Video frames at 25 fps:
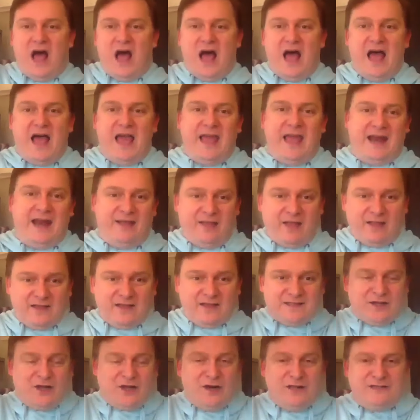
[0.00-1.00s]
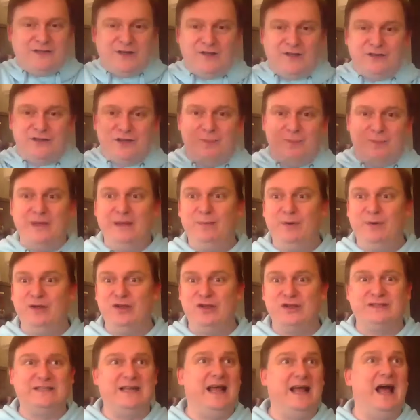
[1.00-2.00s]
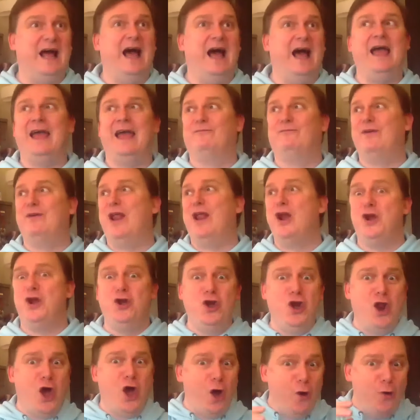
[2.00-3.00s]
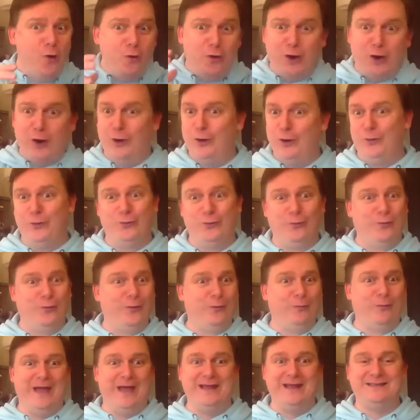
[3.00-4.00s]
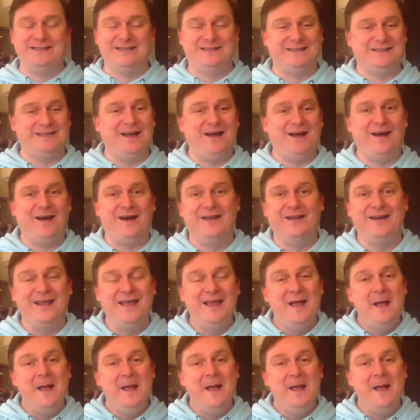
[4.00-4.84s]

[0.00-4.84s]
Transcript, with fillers: high and the solids on the top, people are just like, I have no clue where to start.